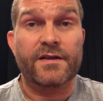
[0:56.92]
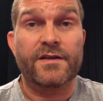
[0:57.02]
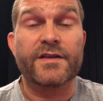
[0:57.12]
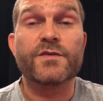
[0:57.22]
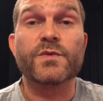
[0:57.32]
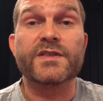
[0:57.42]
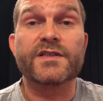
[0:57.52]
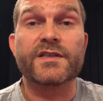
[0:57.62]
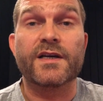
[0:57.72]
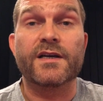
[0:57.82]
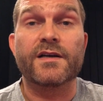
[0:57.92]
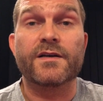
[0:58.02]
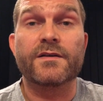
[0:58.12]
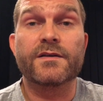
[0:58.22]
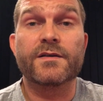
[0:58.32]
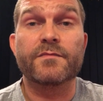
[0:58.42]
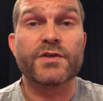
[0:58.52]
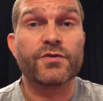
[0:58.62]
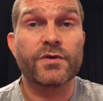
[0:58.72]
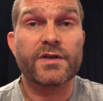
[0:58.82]
This was
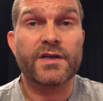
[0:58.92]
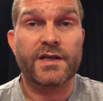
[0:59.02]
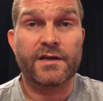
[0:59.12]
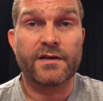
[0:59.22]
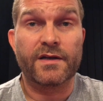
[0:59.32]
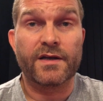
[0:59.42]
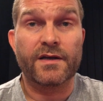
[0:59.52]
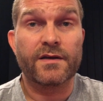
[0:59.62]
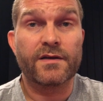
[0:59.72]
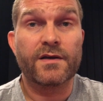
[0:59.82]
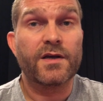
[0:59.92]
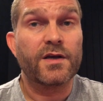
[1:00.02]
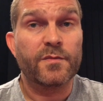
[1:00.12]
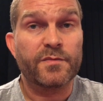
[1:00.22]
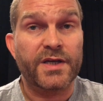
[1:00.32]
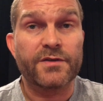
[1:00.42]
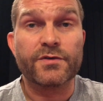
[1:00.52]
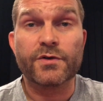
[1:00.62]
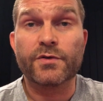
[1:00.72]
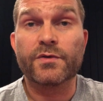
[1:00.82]
matured in
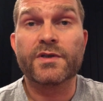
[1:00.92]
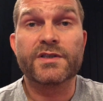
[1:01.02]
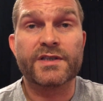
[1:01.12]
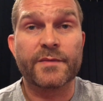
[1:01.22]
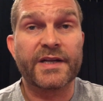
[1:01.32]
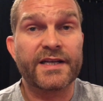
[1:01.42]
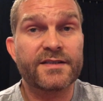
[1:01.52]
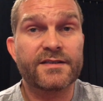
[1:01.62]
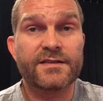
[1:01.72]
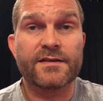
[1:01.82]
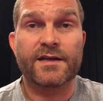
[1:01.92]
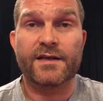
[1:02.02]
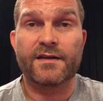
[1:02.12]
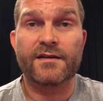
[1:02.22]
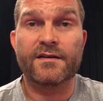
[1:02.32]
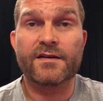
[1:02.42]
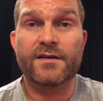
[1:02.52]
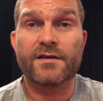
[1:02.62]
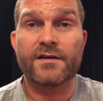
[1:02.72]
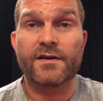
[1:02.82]
Pedro Jimenez and
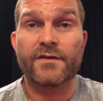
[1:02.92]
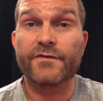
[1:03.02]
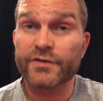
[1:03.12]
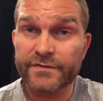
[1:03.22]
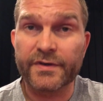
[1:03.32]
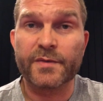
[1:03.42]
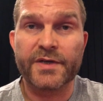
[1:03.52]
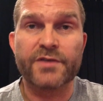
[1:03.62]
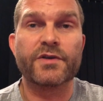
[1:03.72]
first fill Pedro